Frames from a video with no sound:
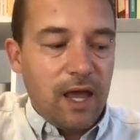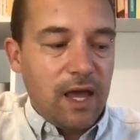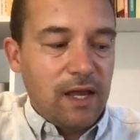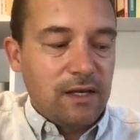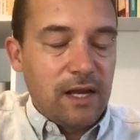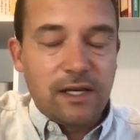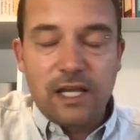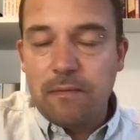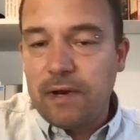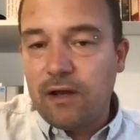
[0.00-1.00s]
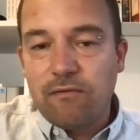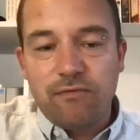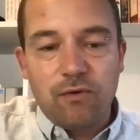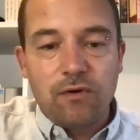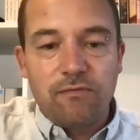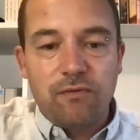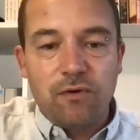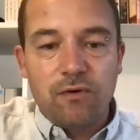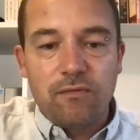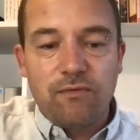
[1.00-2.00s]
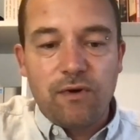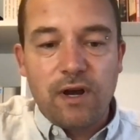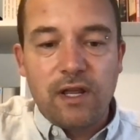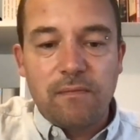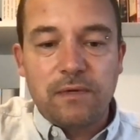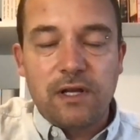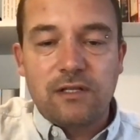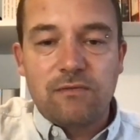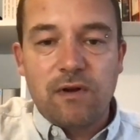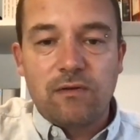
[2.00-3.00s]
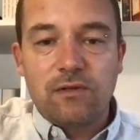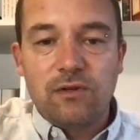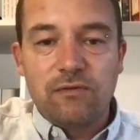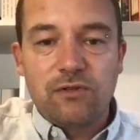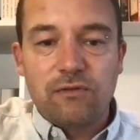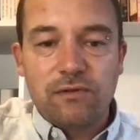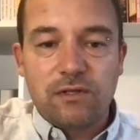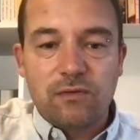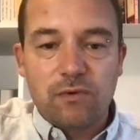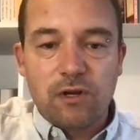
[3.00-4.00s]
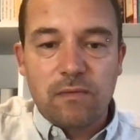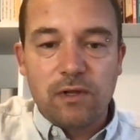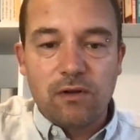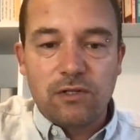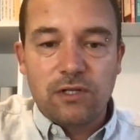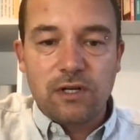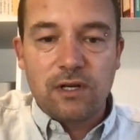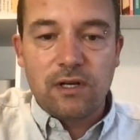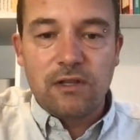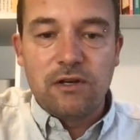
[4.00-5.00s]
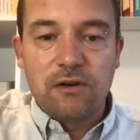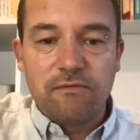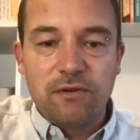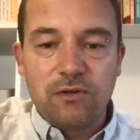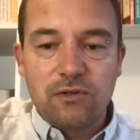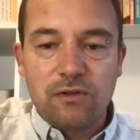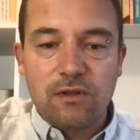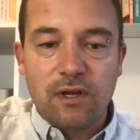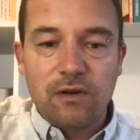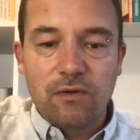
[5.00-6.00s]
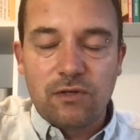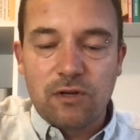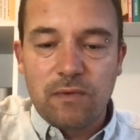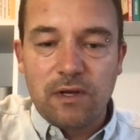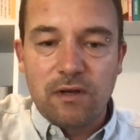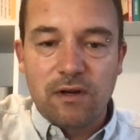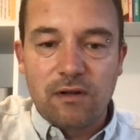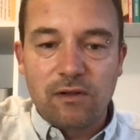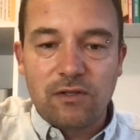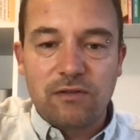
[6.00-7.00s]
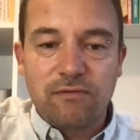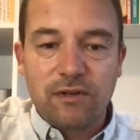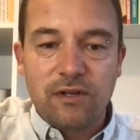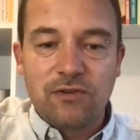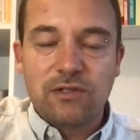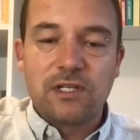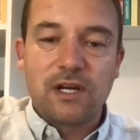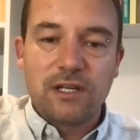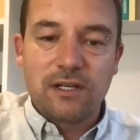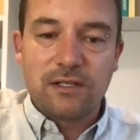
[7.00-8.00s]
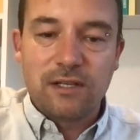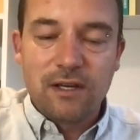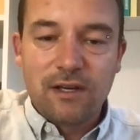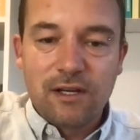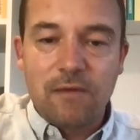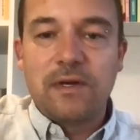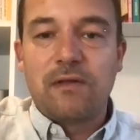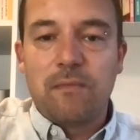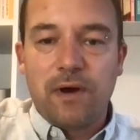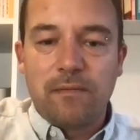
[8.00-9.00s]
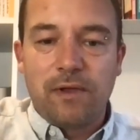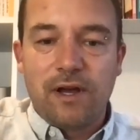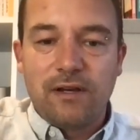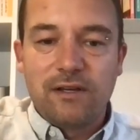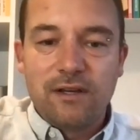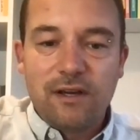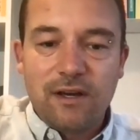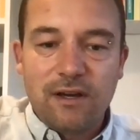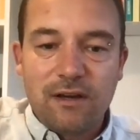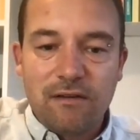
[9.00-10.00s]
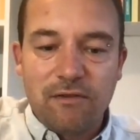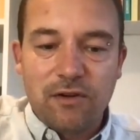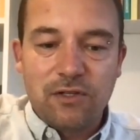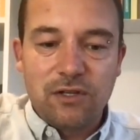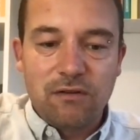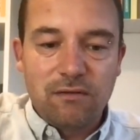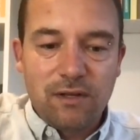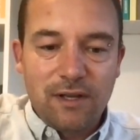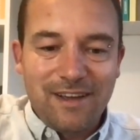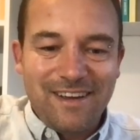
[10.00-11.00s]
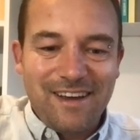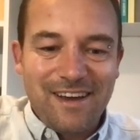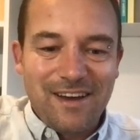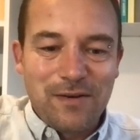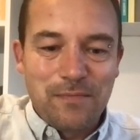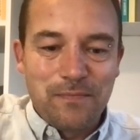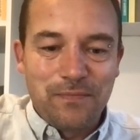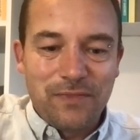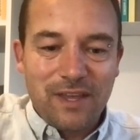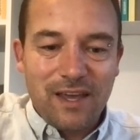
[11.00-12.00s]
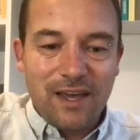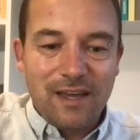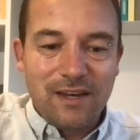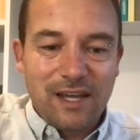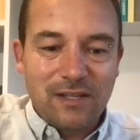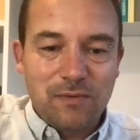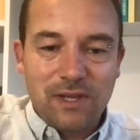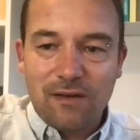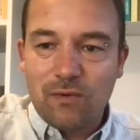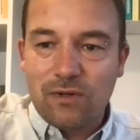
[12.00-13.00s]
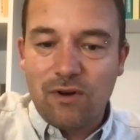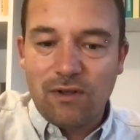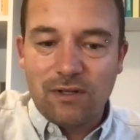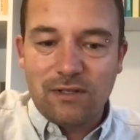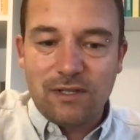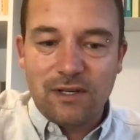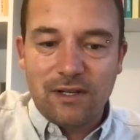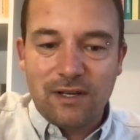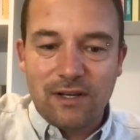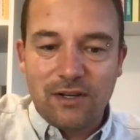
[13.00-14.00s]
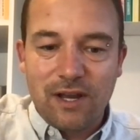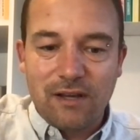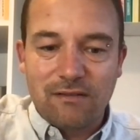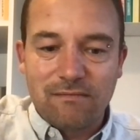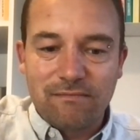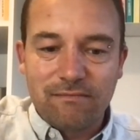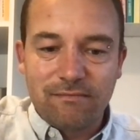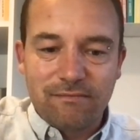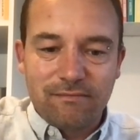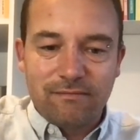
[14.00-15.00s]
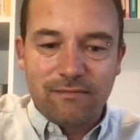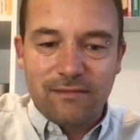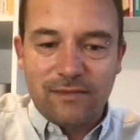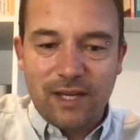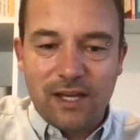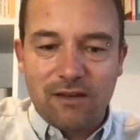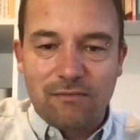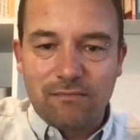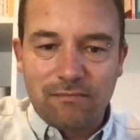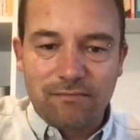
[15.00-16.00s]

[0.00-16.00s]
And keep an eye out for any updates around new services we're going to be launching in the near future. I know there's going to be lots of interesting ideas coming down the pipeline very soon. And I guess with that, we'll call it a good night. Thank you.